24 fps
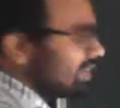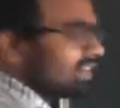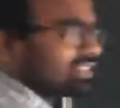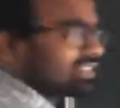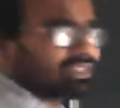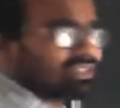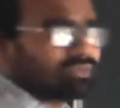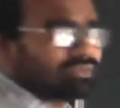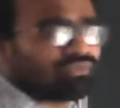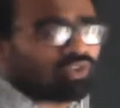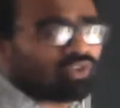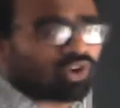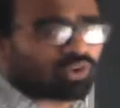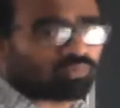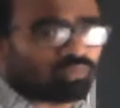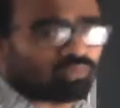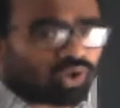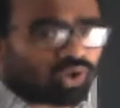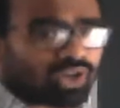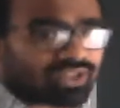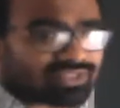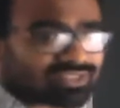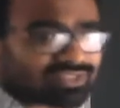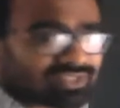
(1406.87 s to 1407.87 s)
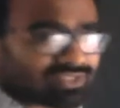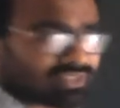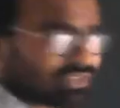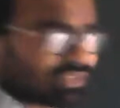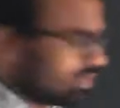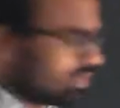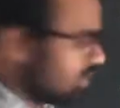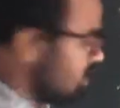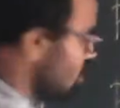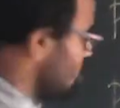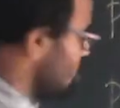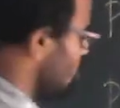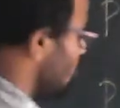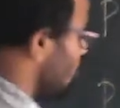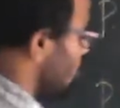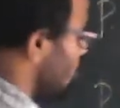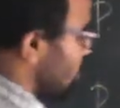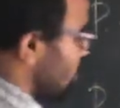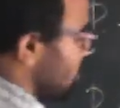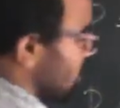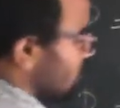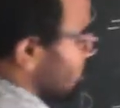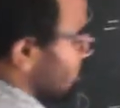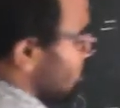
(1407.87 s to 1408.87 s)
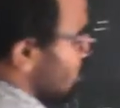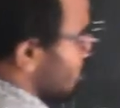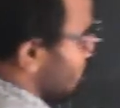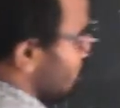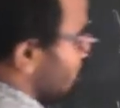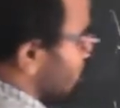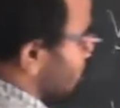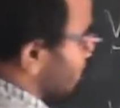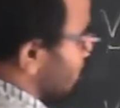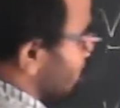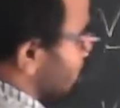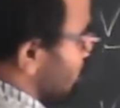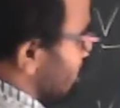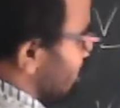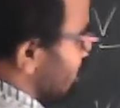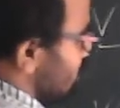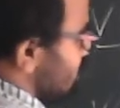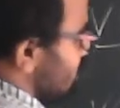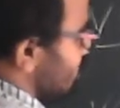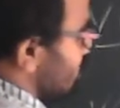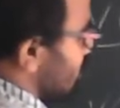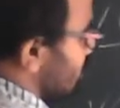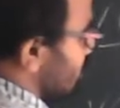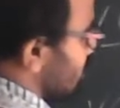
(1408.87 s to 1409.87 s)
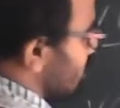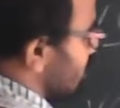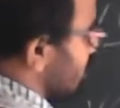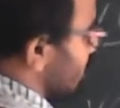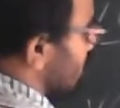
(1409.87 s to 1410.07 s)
some formulas. What are those formulas?